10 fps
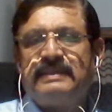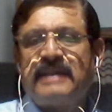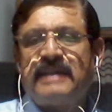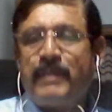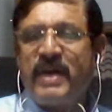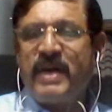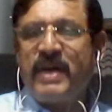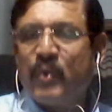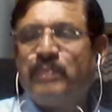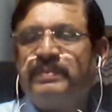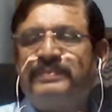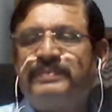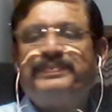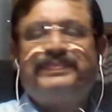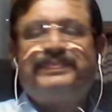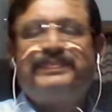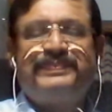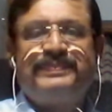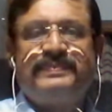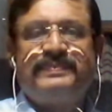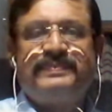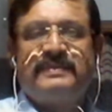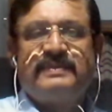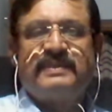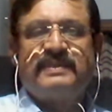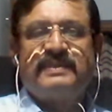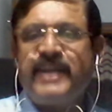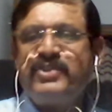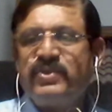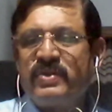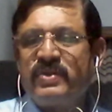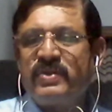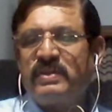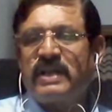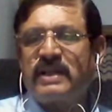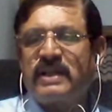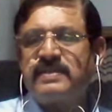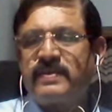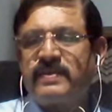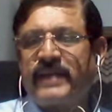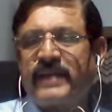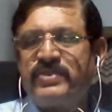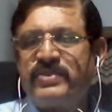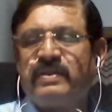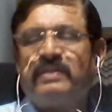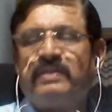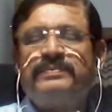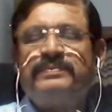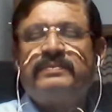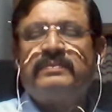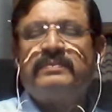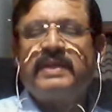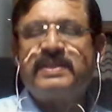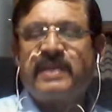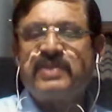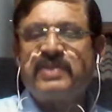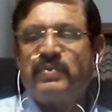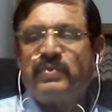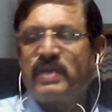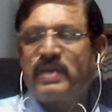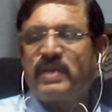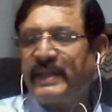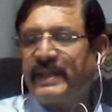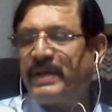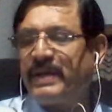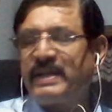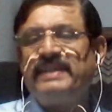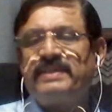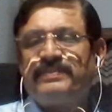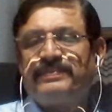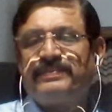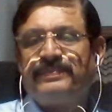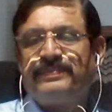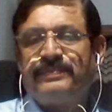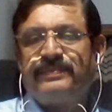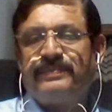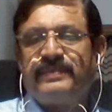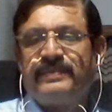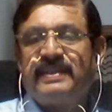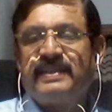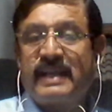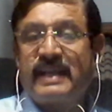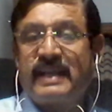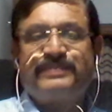among whom the right to know, the concept of right to know, is also one of the important right.